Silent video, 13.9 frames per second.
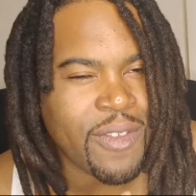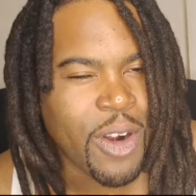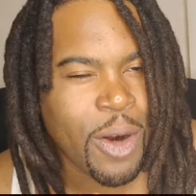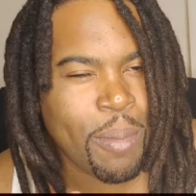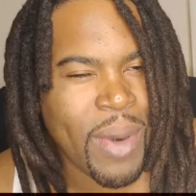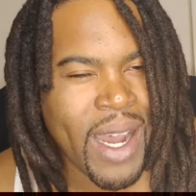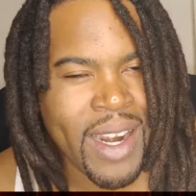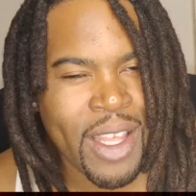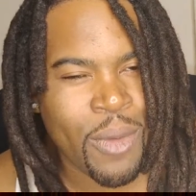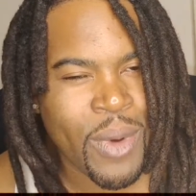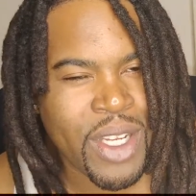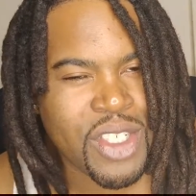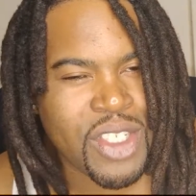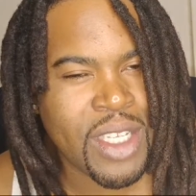of her body
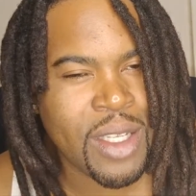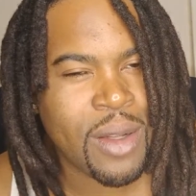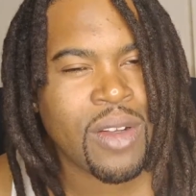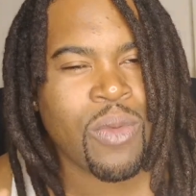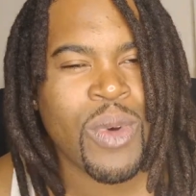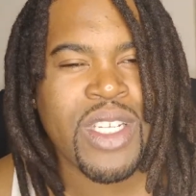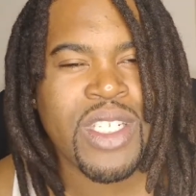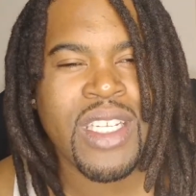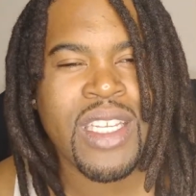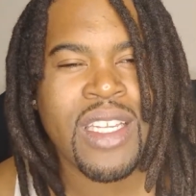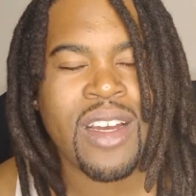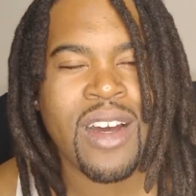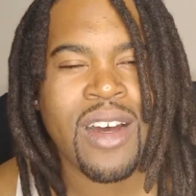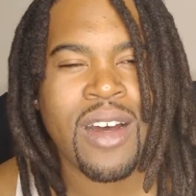when she
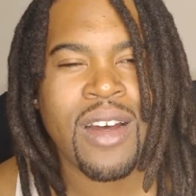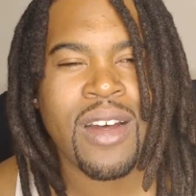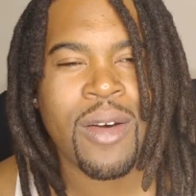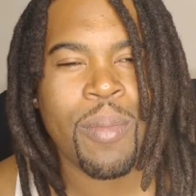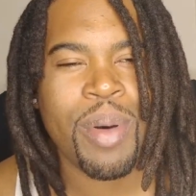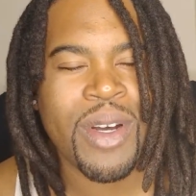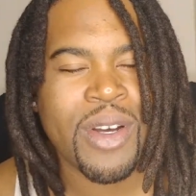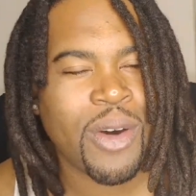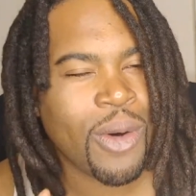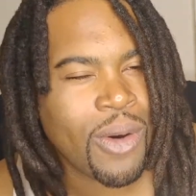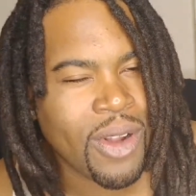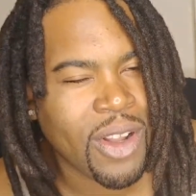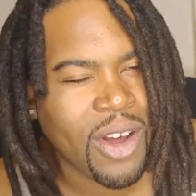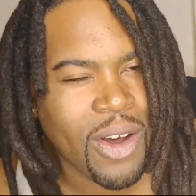put
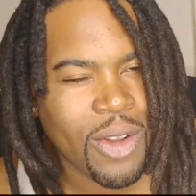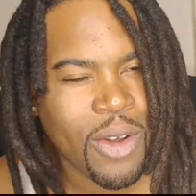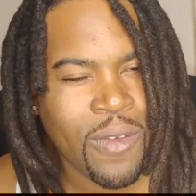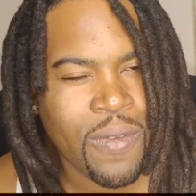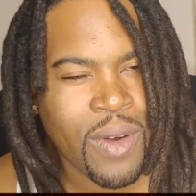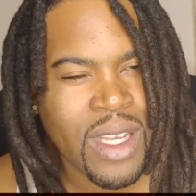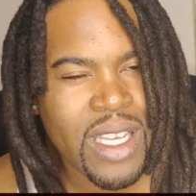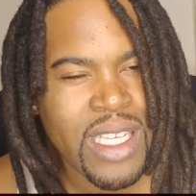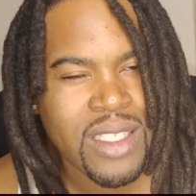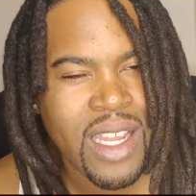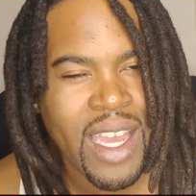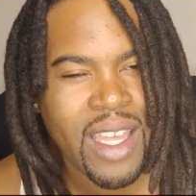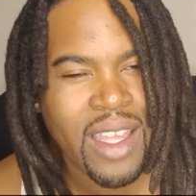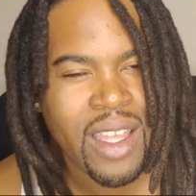oil all over is
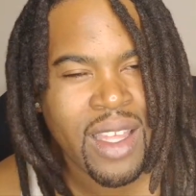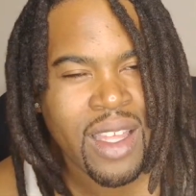like